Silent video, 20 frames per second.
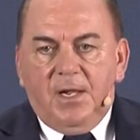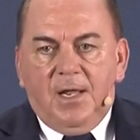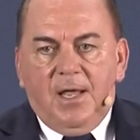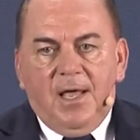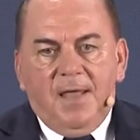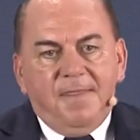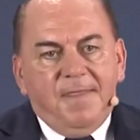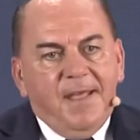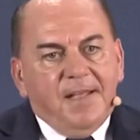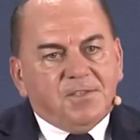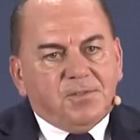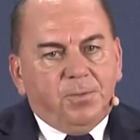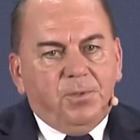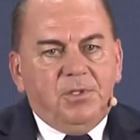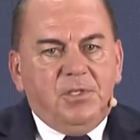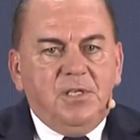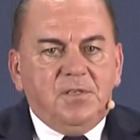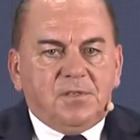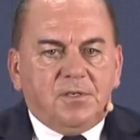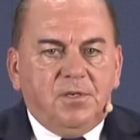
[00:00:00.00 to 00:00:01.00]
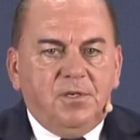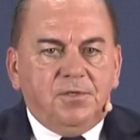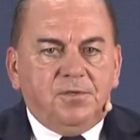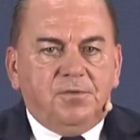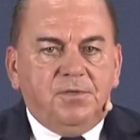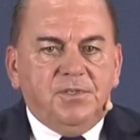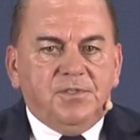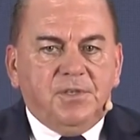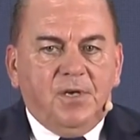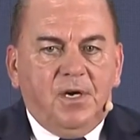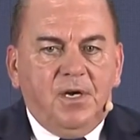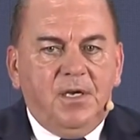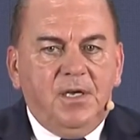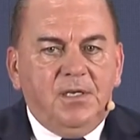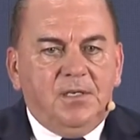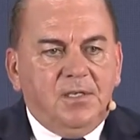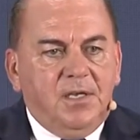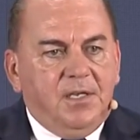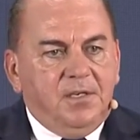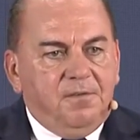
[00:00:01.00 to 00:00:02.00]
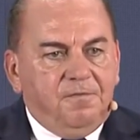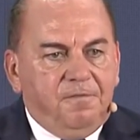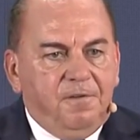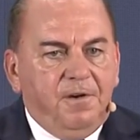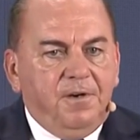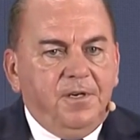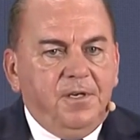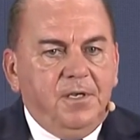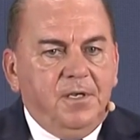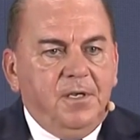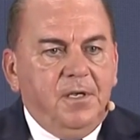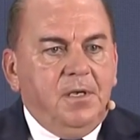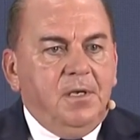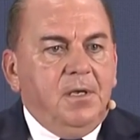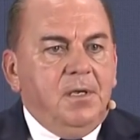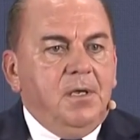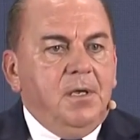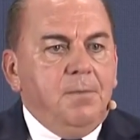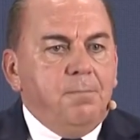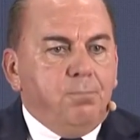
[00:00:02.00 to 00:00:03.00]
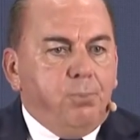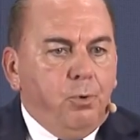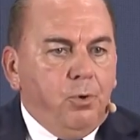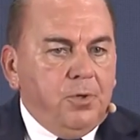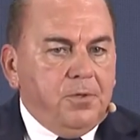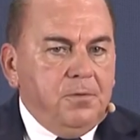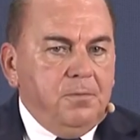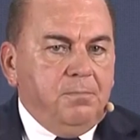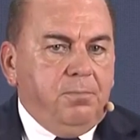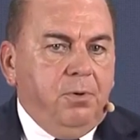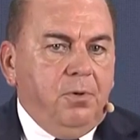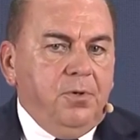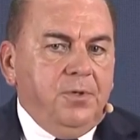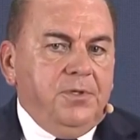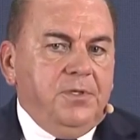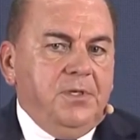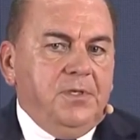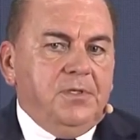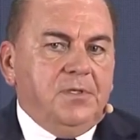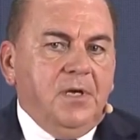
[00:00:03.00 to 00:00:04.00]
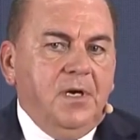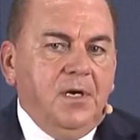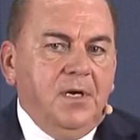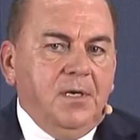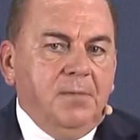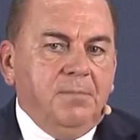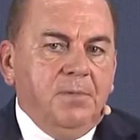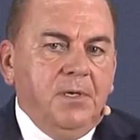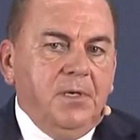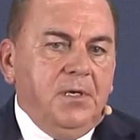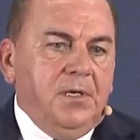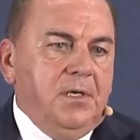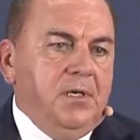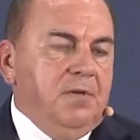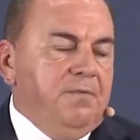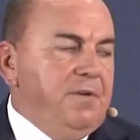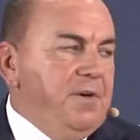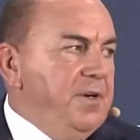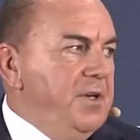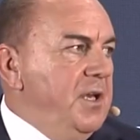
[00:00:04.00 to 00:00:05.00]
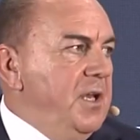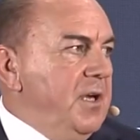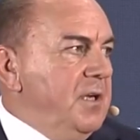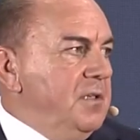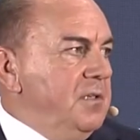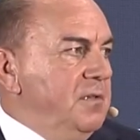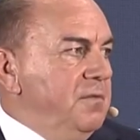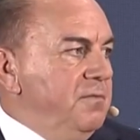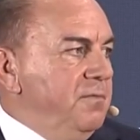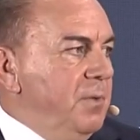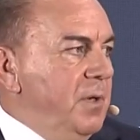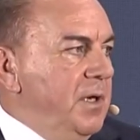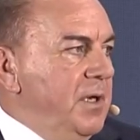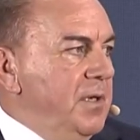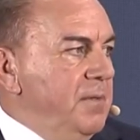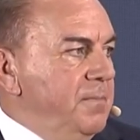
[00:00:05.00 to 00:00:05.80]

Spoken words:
And that's where these countries are hit at a very important point in time in a very negative way.